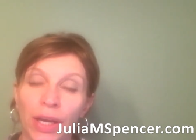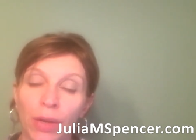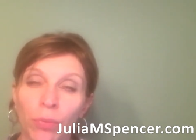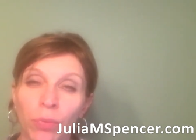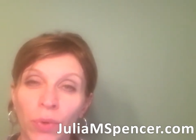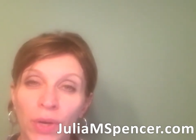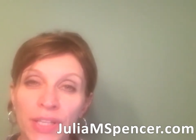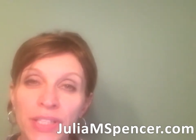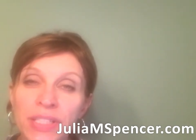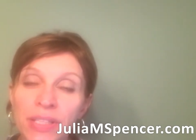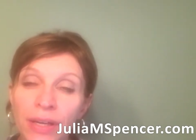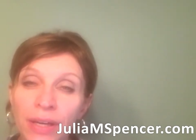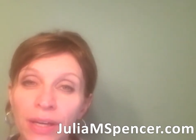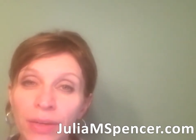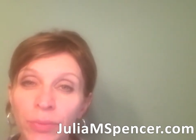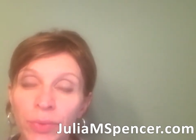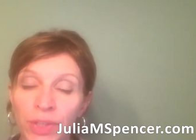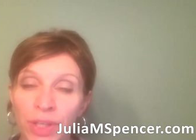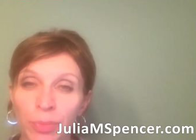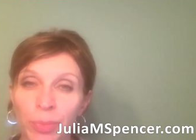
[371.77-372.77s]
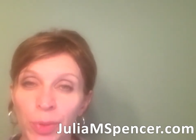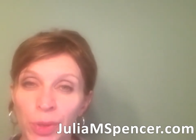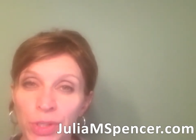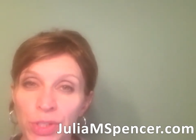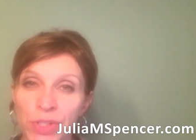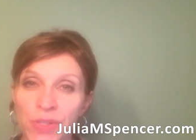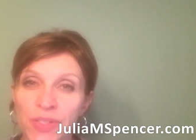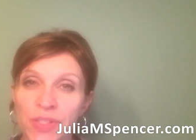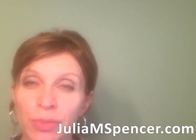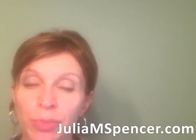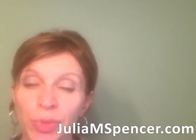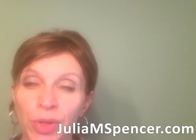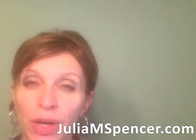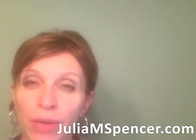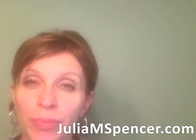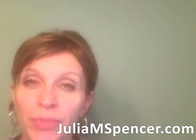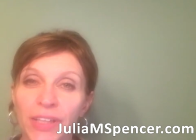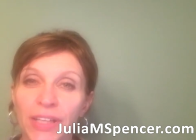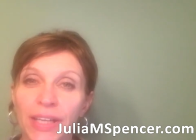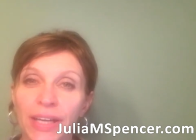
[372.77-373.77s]
one time when I purchased the
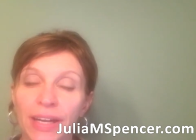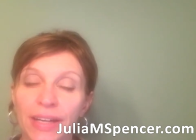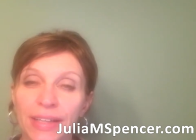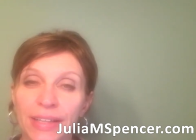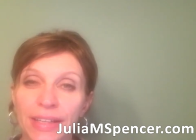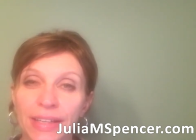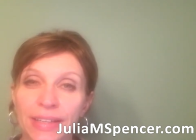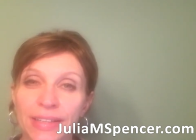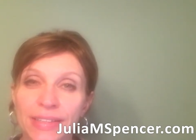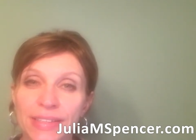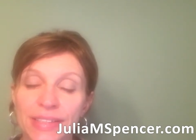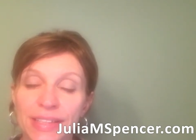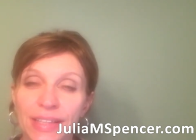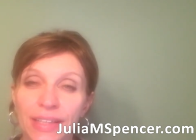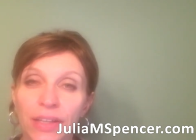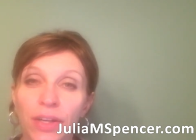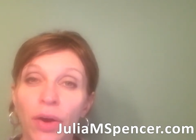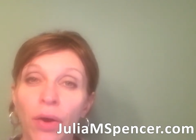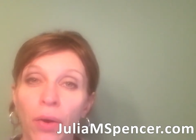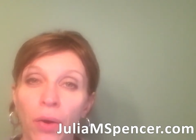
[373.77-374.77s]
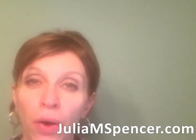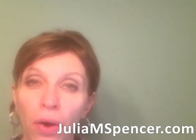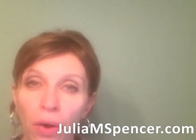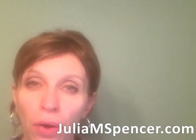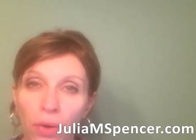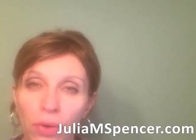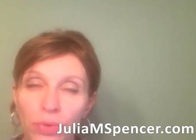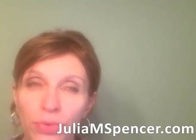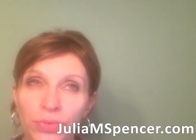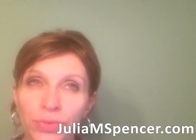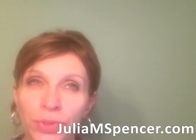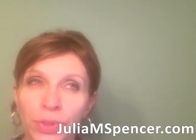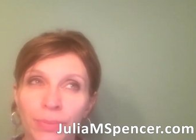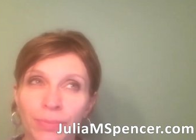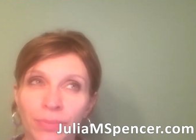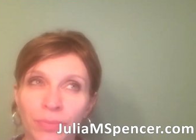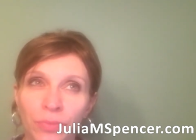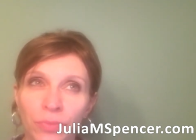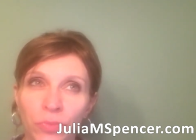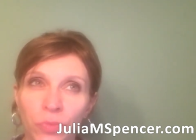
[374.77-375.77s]
property I got a call
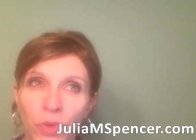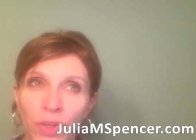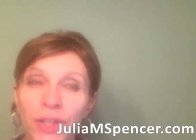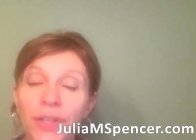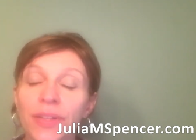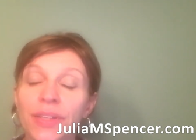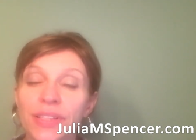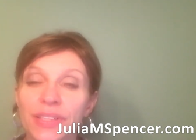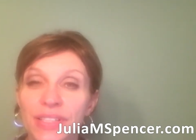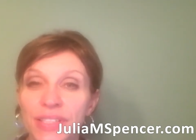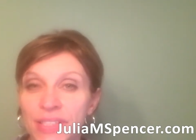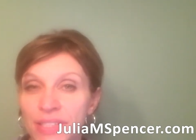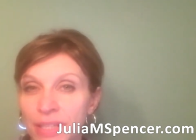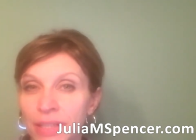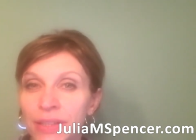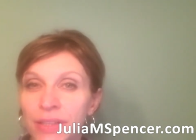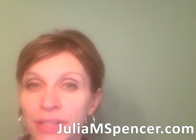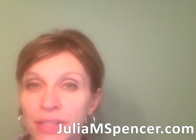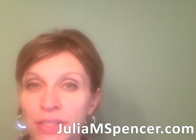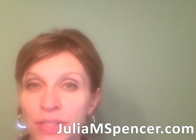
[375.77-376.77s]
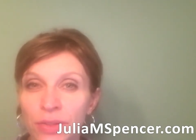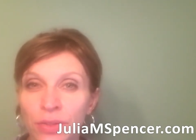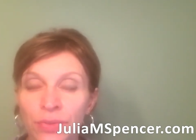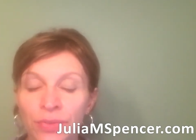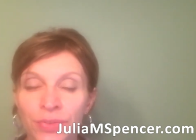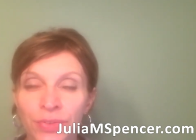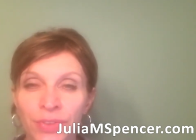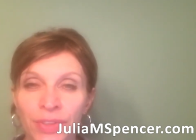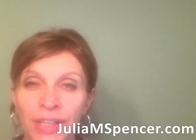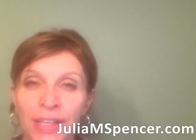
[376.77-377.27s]
from one of the descendants of